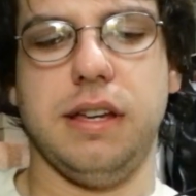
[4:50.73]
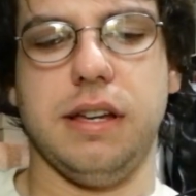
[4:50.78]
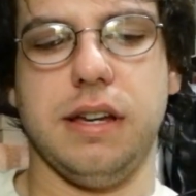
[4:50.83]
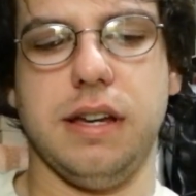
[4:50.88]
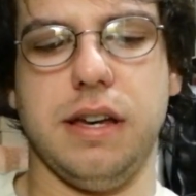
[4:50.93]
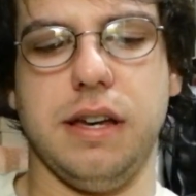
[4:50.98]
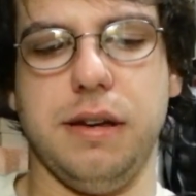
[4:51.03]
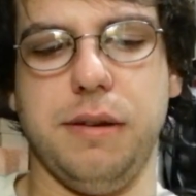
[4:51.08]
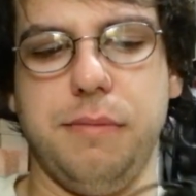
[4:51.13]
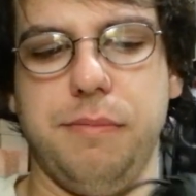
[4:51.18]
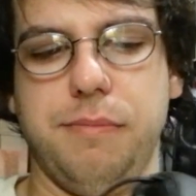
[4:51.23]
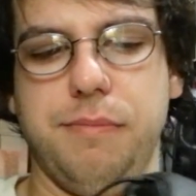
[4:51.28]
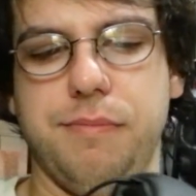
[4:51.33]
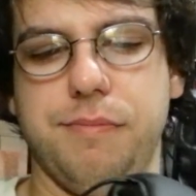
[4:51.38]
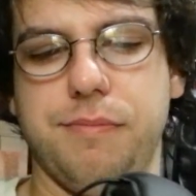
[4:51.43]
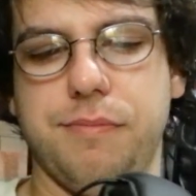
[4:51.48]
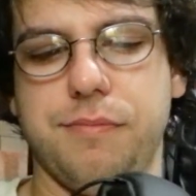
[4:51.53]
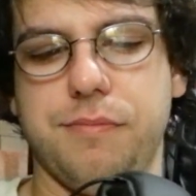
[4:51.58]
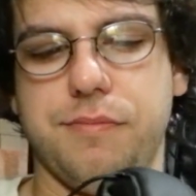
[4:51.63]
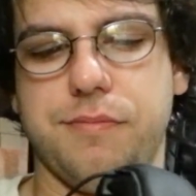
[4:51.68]
I
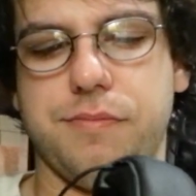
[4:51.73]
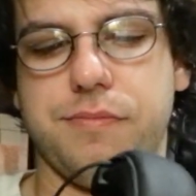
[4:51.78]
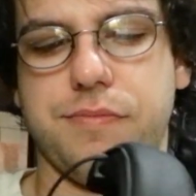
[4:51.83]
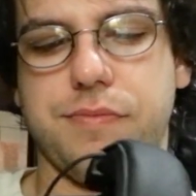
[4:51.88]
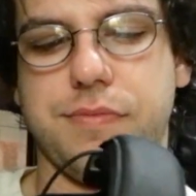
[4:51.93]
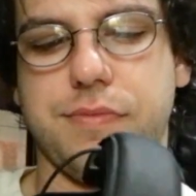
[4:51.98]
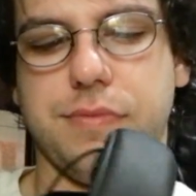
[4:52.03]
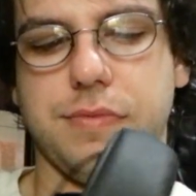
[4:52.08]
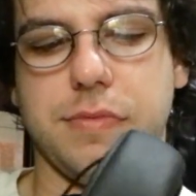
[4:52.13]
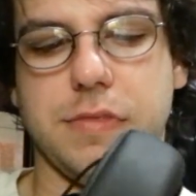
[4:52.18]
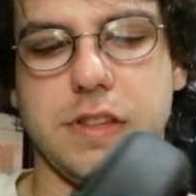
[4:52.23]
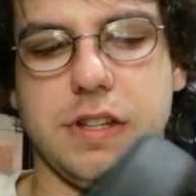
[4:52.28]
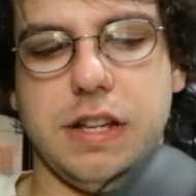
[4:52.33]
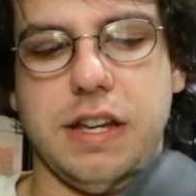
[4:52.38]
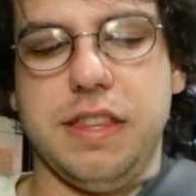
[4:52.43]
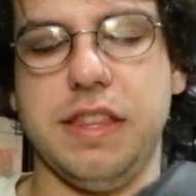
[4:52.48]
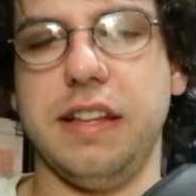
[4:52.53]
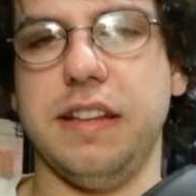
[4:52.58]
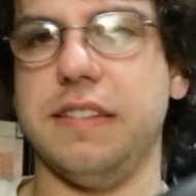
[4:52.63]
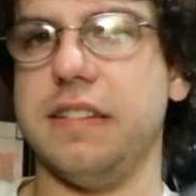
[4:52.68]

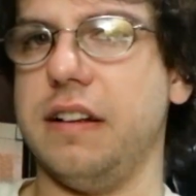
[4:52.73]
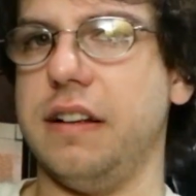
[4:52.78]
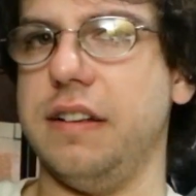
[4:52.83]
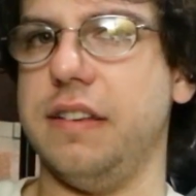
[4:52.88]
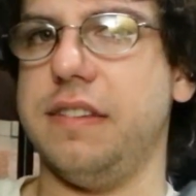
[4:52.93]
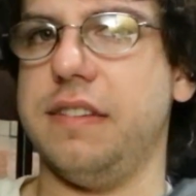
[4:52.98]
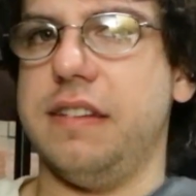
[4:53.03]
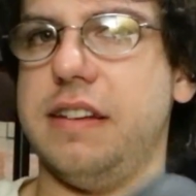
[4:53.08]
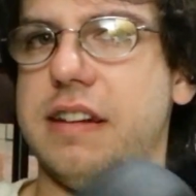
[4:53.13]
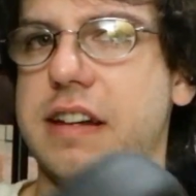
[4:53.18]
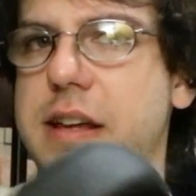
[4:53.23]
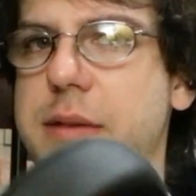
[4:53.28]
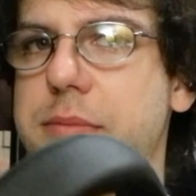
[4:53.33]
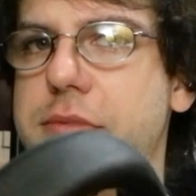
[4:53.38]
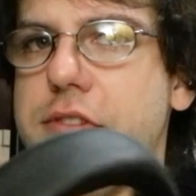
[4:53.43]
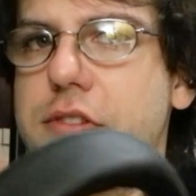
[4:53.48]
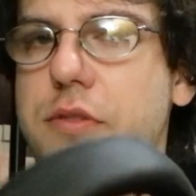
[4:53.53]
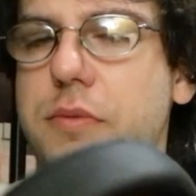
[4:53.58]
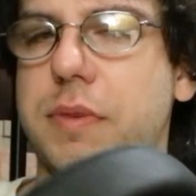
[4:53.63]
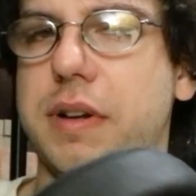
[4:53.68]
think solid state amps
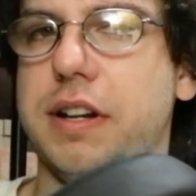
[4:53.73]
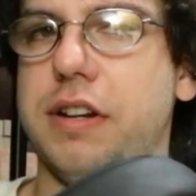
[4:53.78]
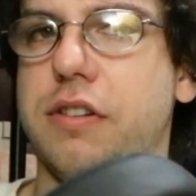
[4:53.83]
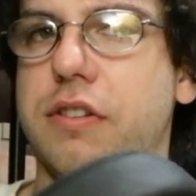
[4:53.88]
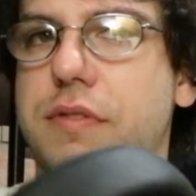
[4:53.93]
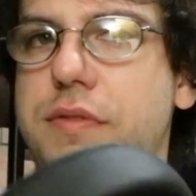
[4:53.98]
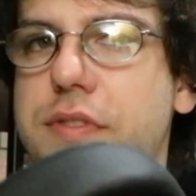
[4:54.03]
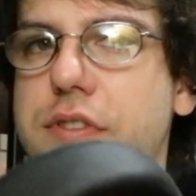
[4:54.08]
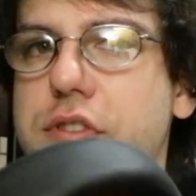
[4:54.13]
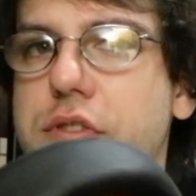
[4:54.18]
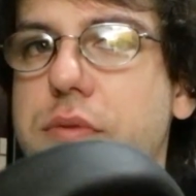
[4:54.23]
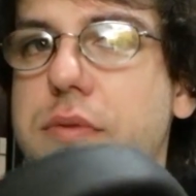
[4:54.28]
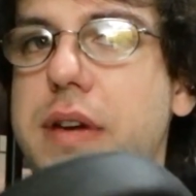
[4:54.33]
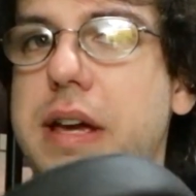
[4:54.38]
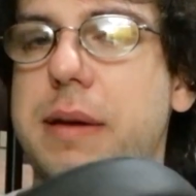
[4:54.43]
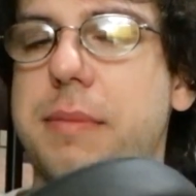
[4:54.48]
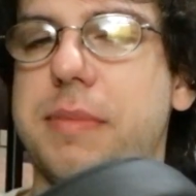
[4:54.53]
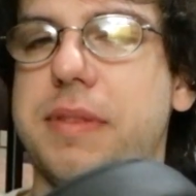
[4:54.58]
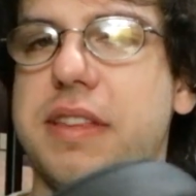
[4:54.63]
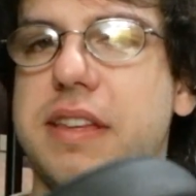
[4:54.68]
are the way to go if you do
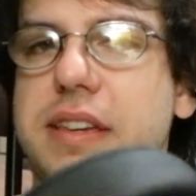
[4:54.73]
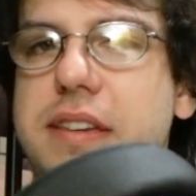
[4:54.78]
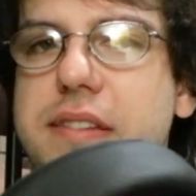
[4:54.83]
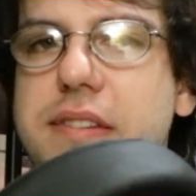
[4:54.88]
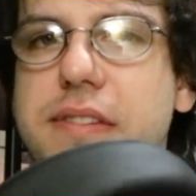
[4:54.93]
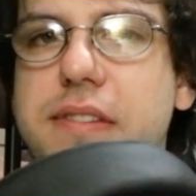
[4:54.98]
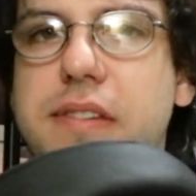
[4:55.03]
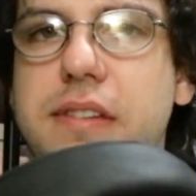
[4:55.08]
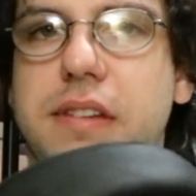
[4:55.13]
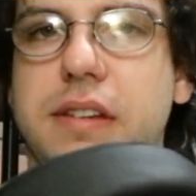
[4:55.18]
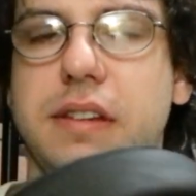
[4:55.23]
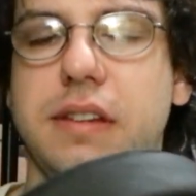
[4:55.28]
amp these.